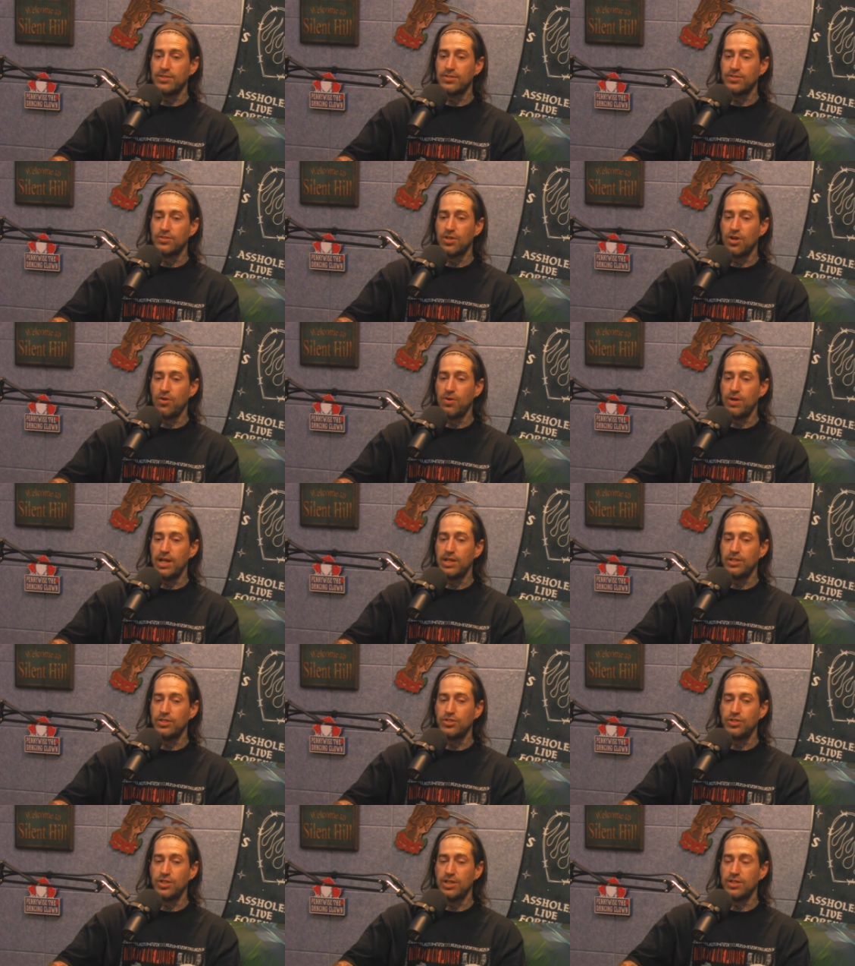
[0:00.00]
So it
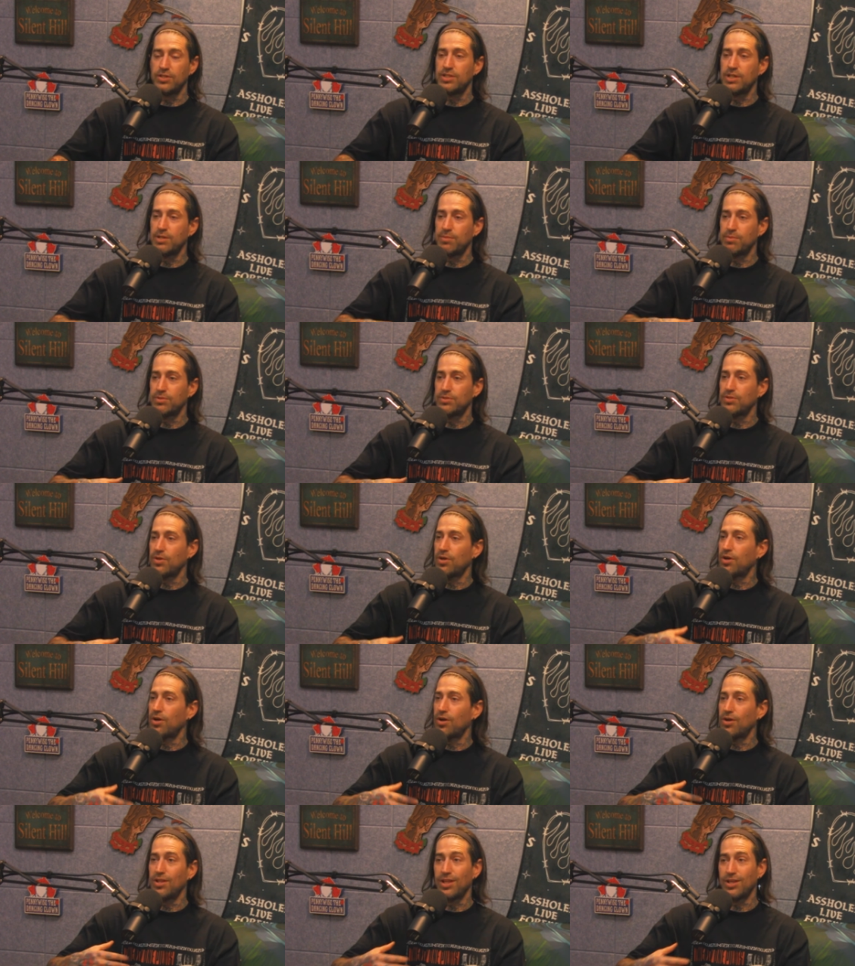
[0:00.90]
mm -hmm. just, it was
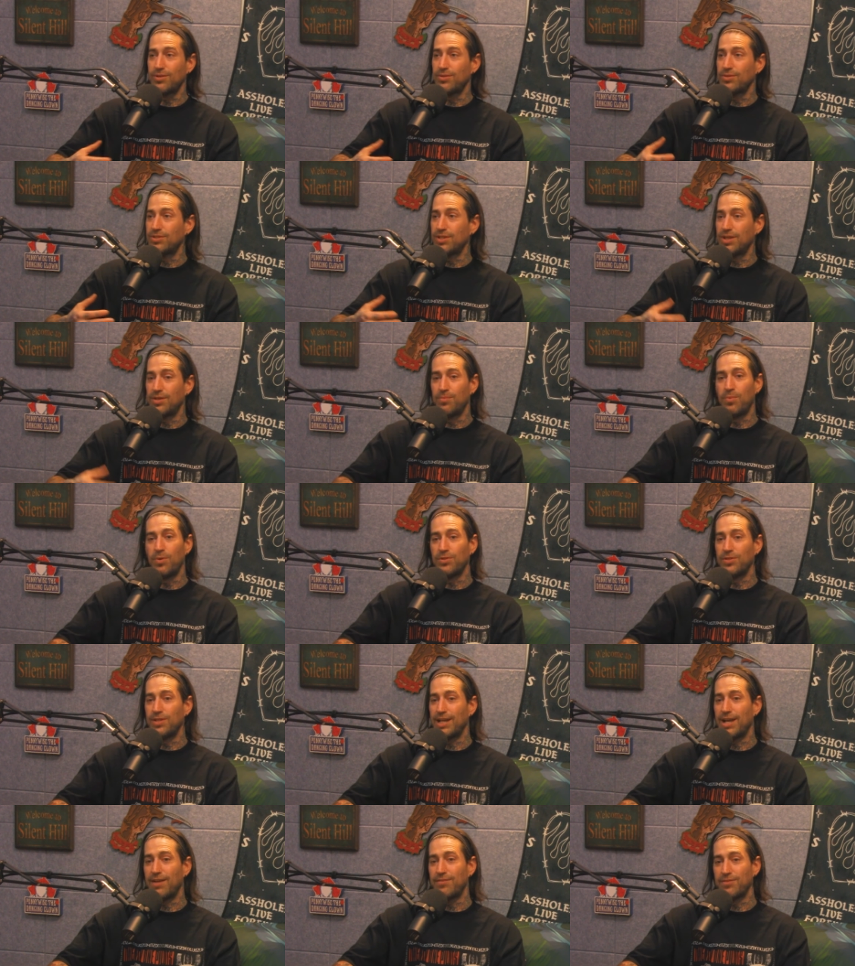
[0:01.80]
like you said, one
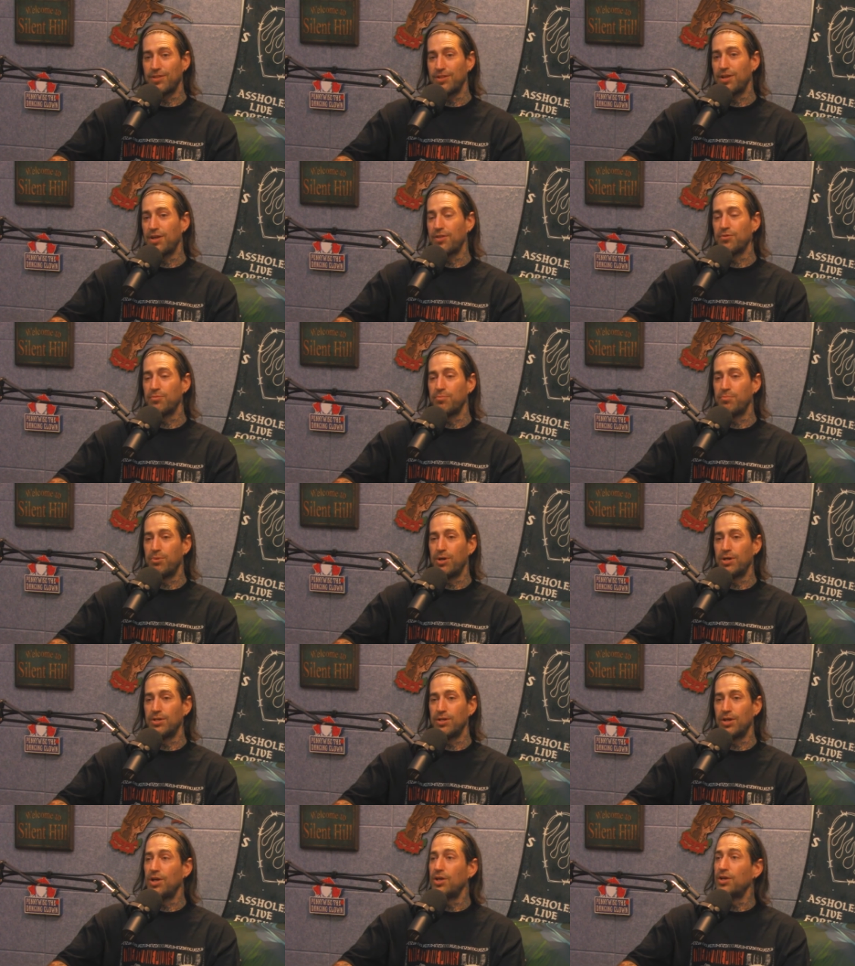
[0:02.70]
thing after the other,
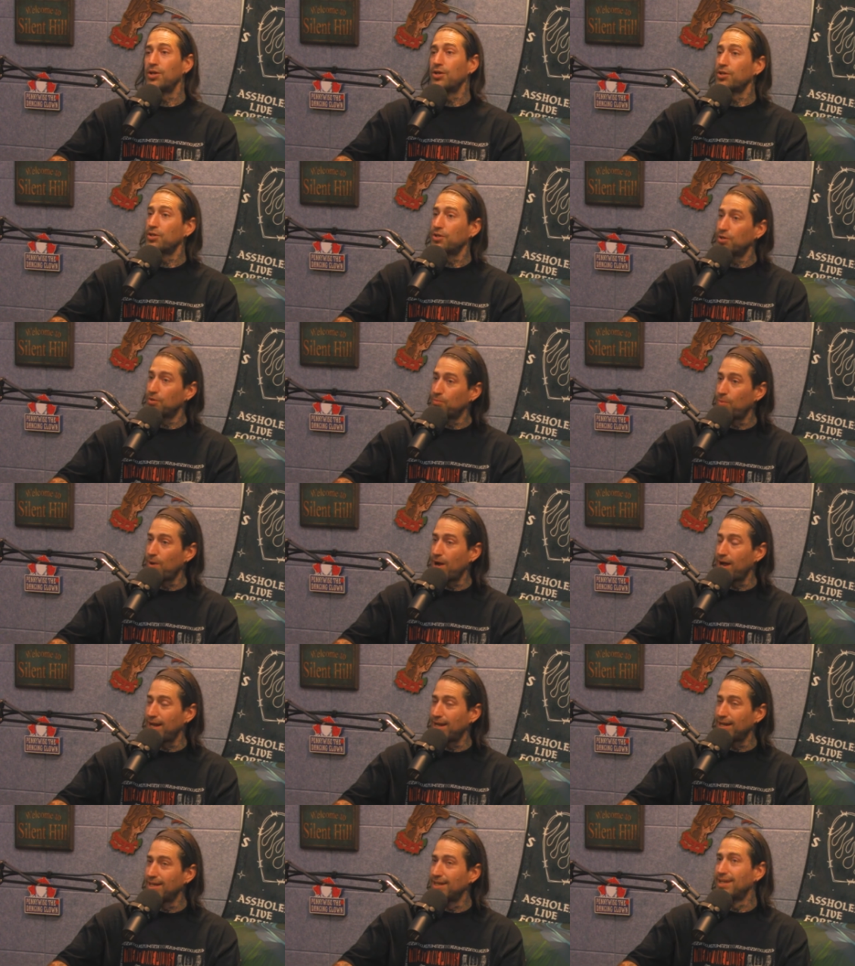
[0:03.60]
but in a good
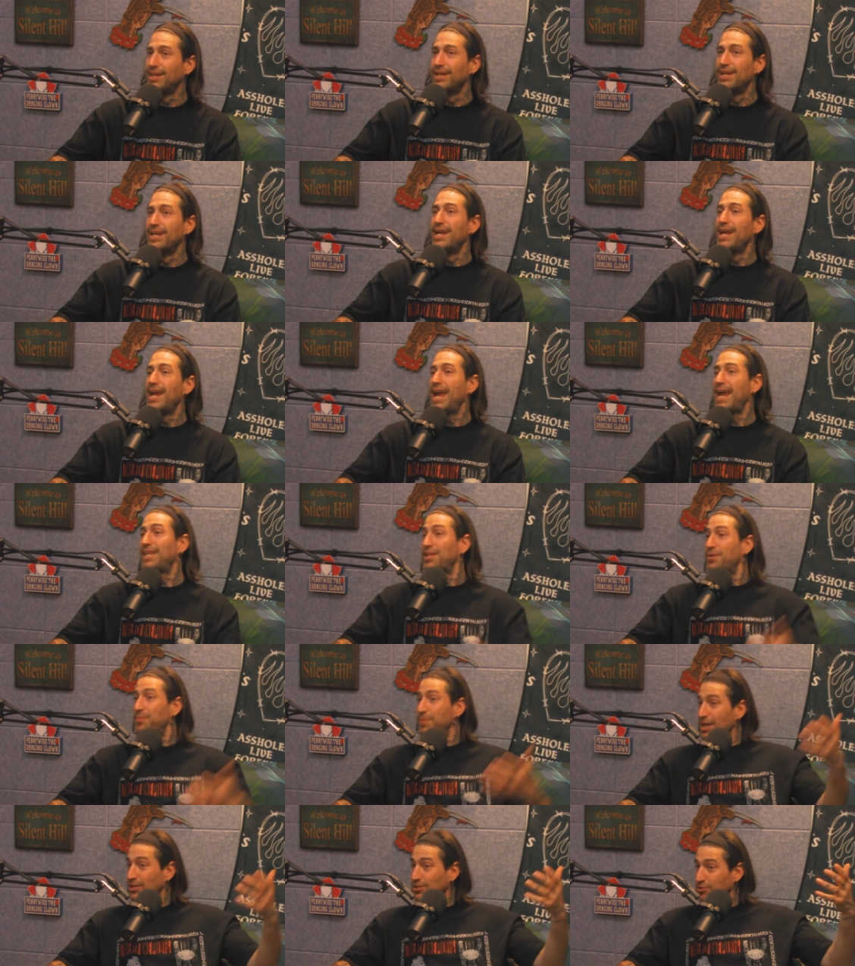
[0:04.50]
way. Yeah. And
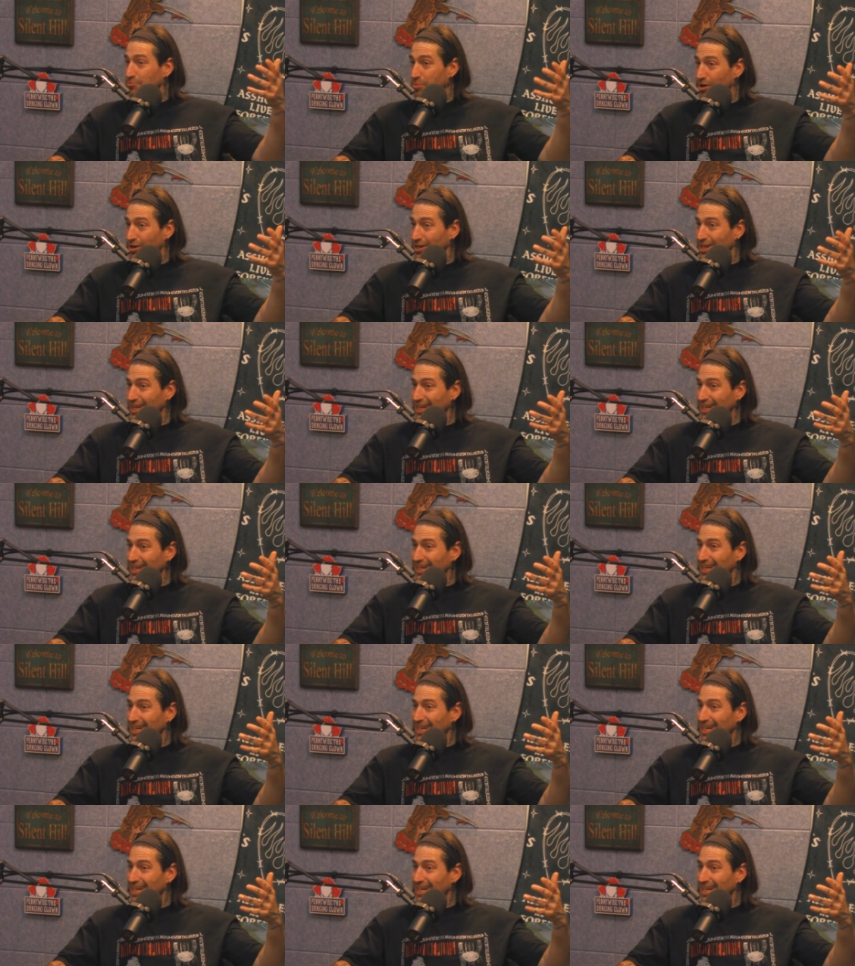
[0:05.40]
then we had Spunky.